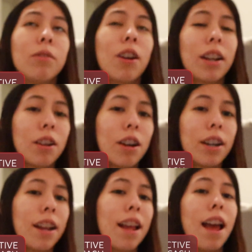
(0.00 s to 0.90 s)
credit
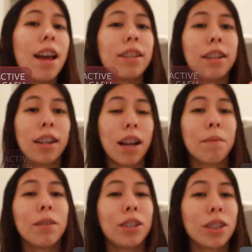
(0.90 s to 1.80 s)
card, and then I
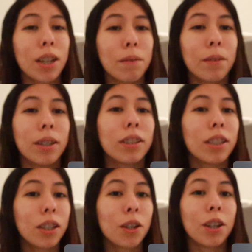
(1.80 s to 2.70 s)
have the Discover
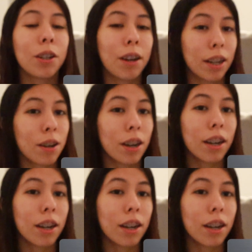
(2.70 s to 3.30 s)
secured credit card.